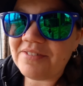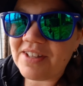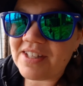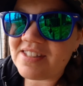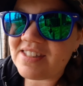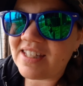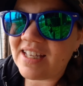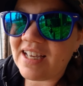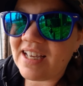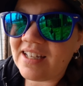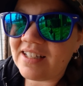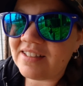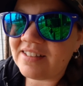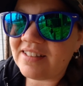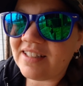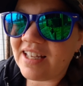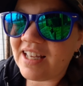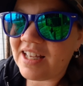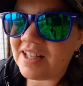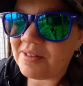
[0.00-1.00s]
this land,
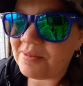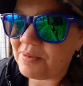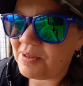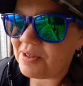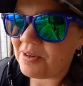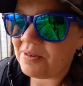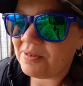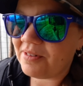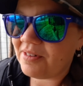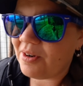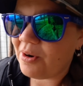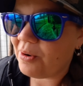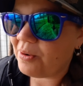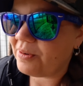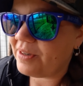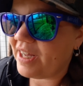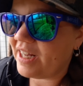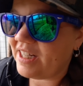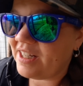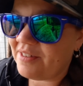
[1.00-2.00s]
and we don't
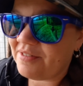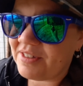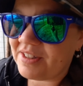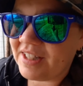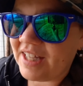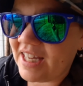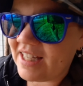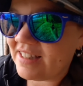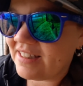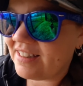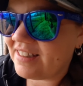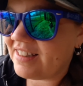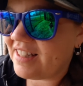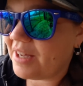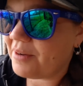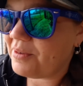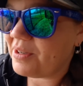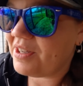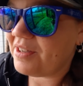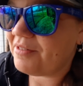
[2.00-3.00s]
own any of the land
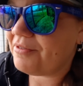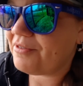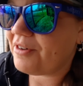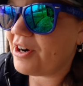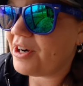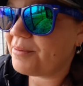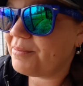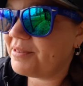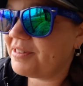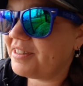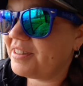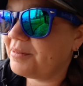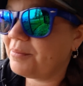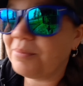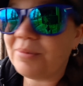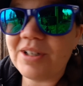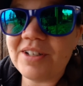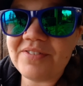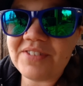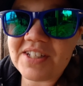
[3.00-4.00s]
that we farmed in
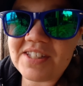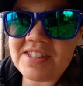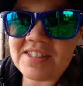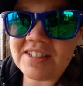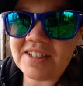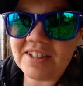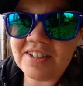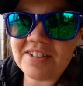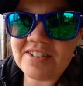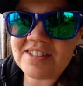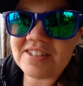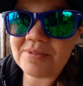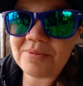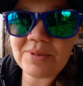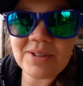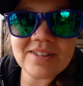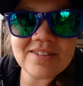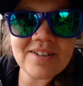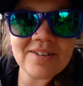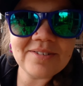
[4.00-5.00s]
previous years, and
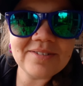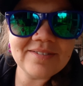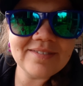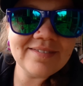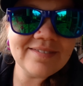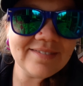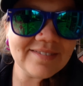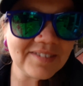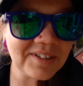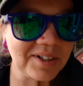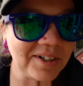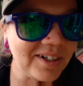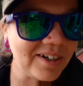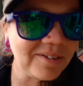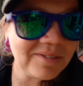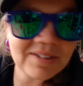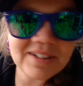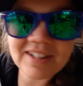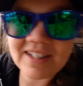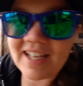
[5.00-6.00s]
we don't
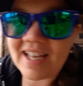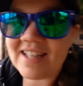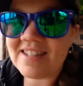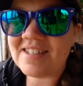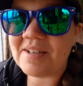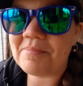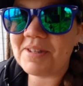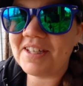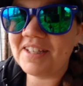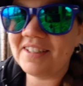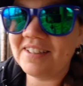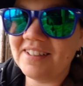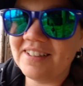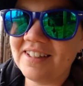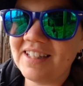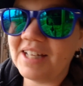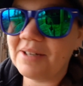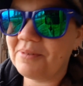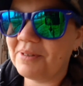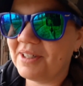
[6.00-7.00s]
own the land up the hill
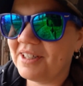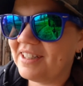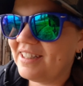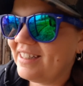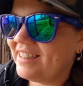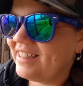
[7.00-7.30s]
that we're